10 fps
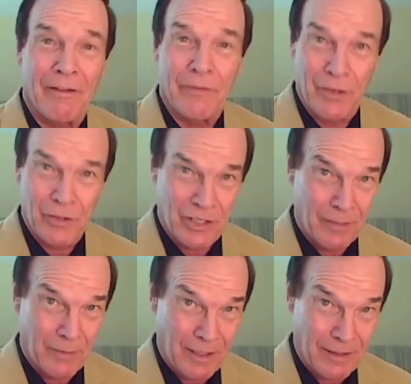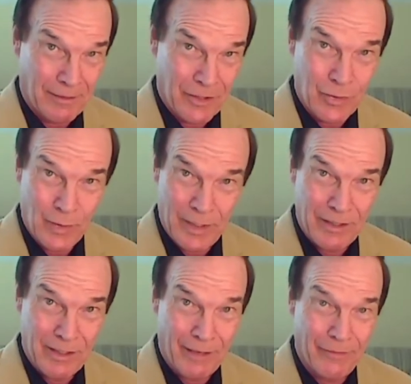used them on
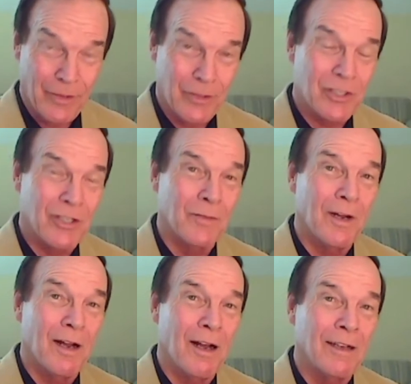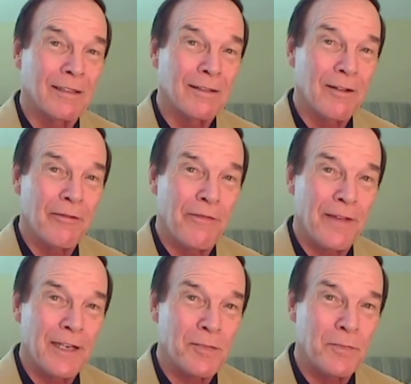Twitter. I've used them on
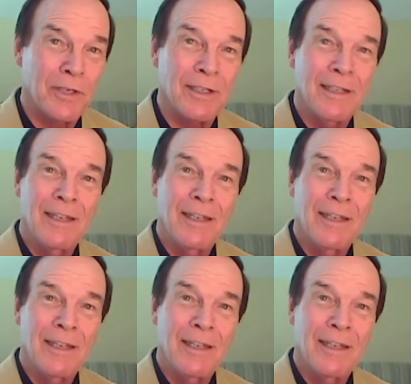Facebook.